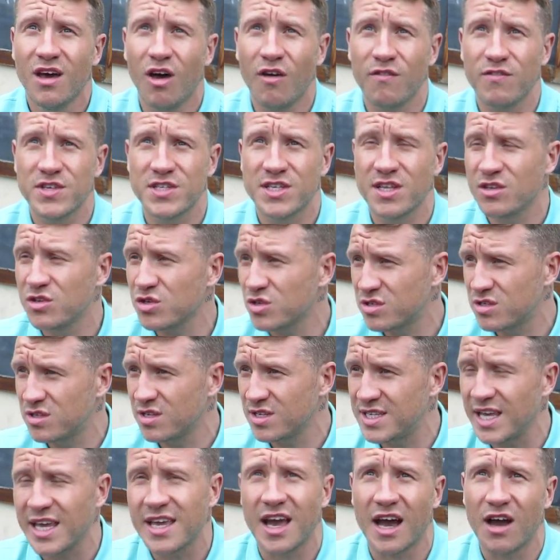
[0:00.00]
obviously just
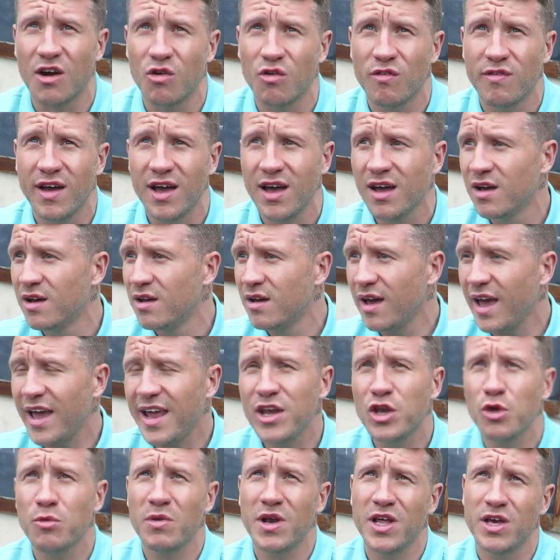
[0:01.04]
to tick over,
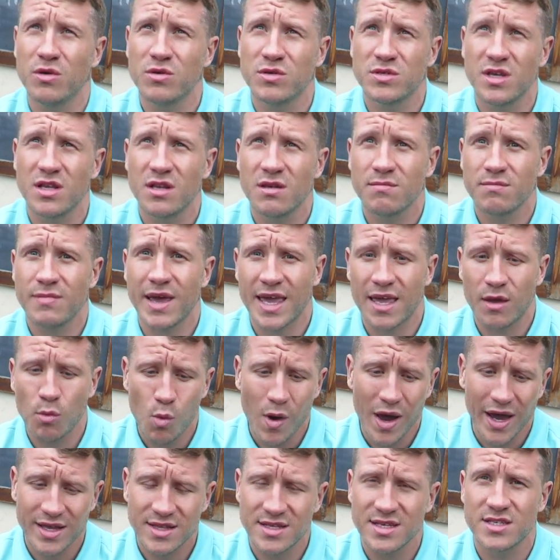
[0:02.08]
end up losing, making
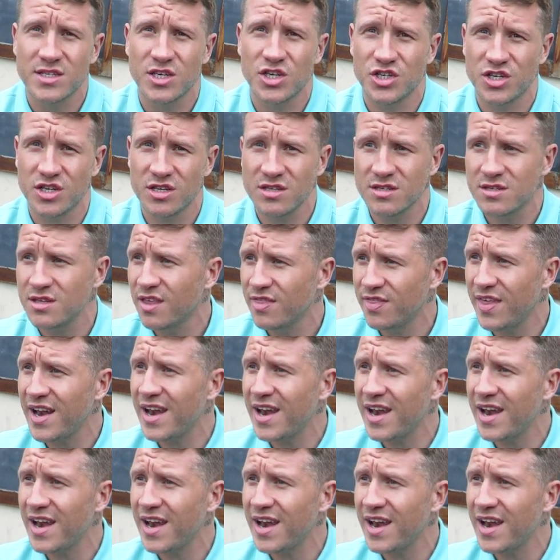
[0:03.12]
weight decisions,